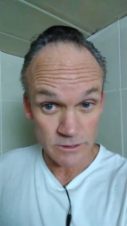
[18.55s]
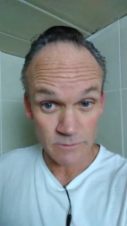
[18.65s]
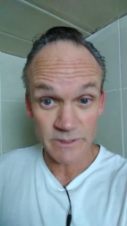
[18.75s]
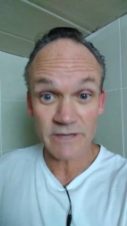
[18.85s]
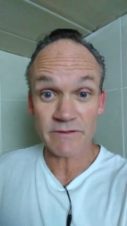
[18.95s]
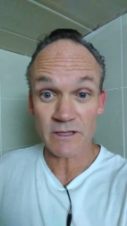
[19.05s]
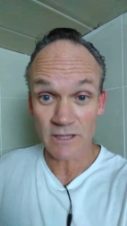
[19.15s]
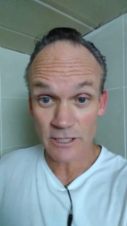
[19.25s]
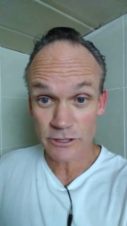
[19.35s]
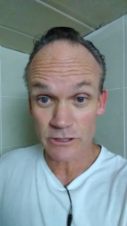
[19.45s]
So me giving a
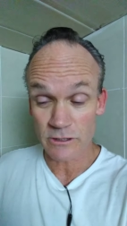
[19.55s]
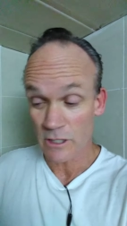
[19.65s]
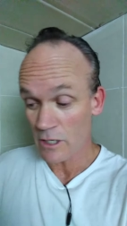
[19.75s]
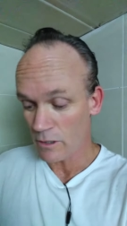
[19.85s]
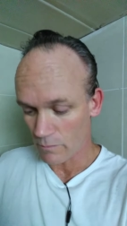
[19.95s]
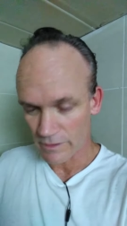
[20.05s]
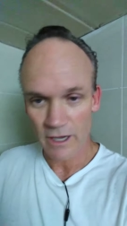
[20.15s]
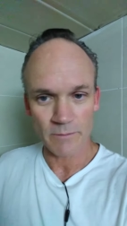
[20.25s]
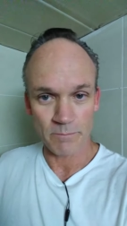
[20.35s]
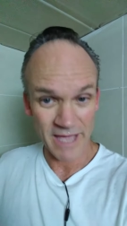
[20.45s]
lecture
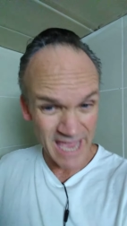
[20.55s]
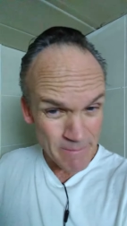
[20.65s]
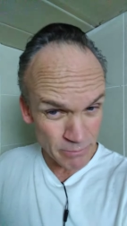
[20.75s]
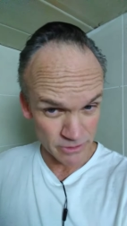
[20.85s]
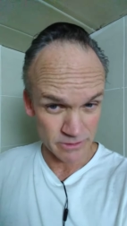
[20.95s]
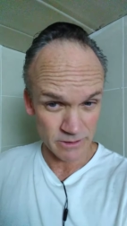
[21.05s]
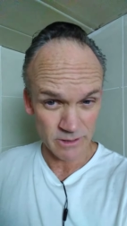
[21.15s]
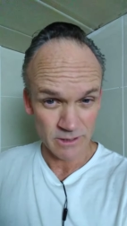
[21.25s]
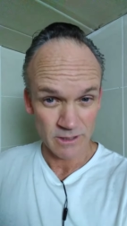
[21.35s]
without paper,